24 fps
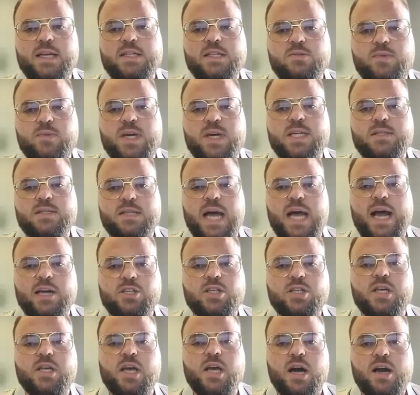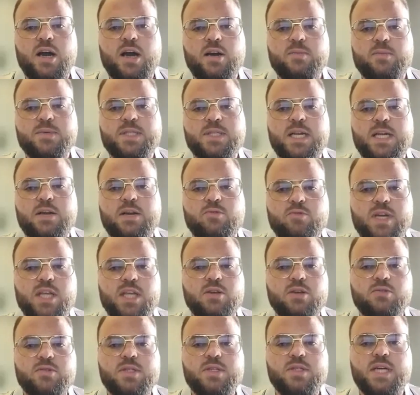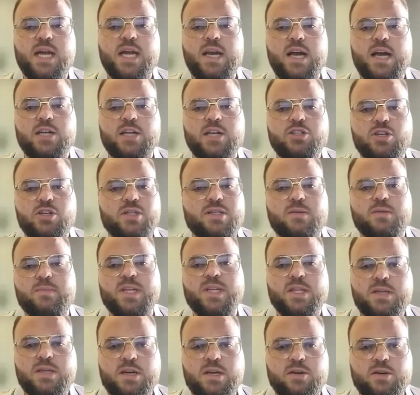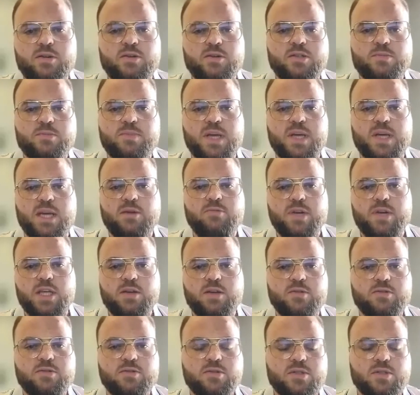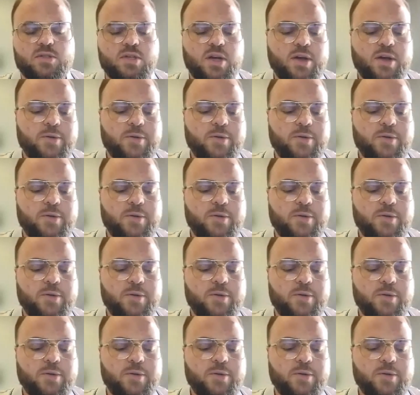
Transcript: is when it's actually 100% reused and not just the materials being reused.